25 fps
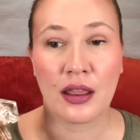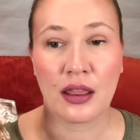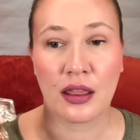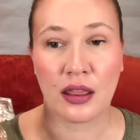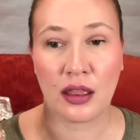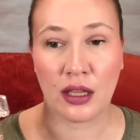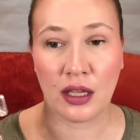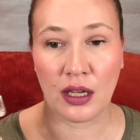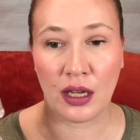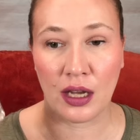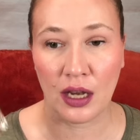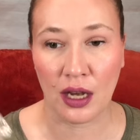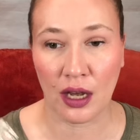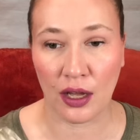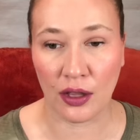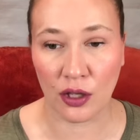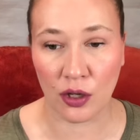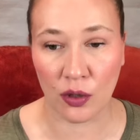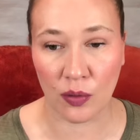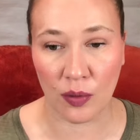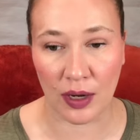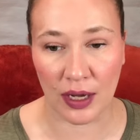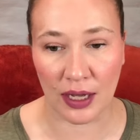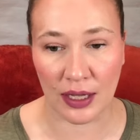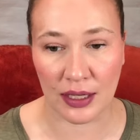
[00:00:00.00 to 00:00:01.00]
The other
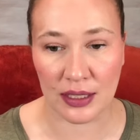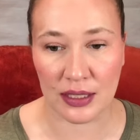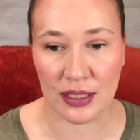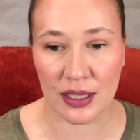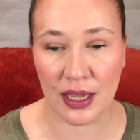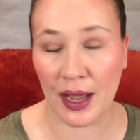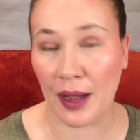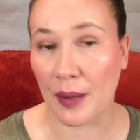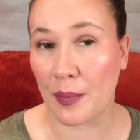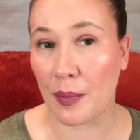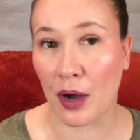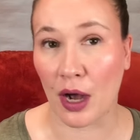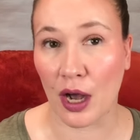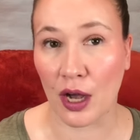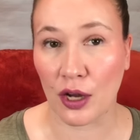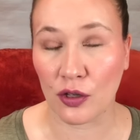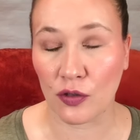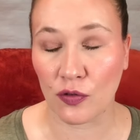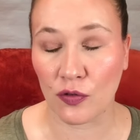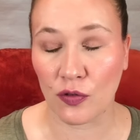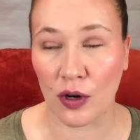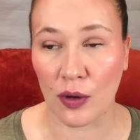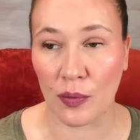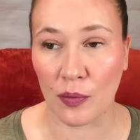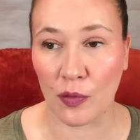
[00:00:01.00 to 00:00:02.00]
ones I bought
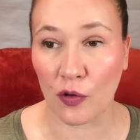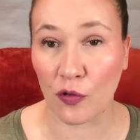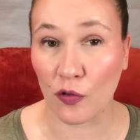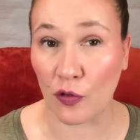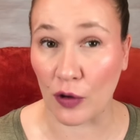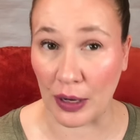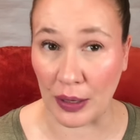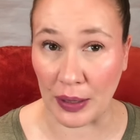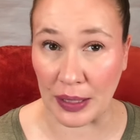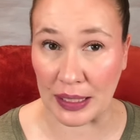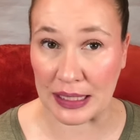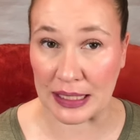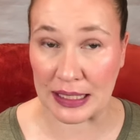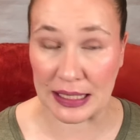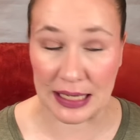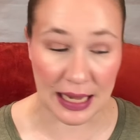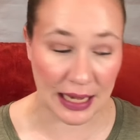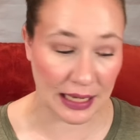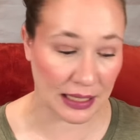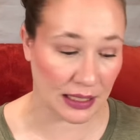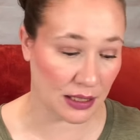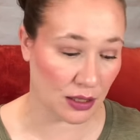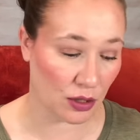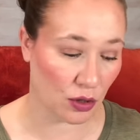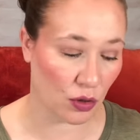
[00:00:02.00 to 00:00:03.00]
from
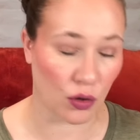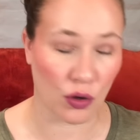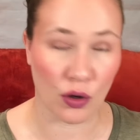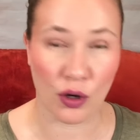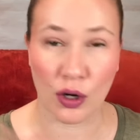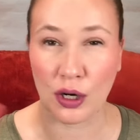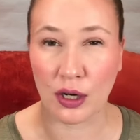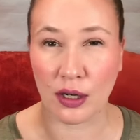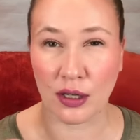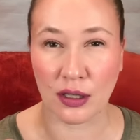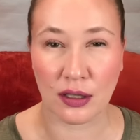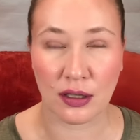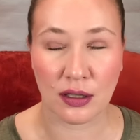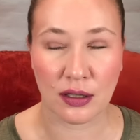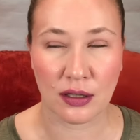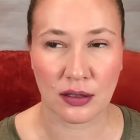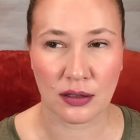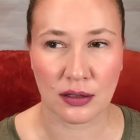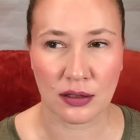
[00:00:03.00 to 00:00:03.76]
FragranceNet or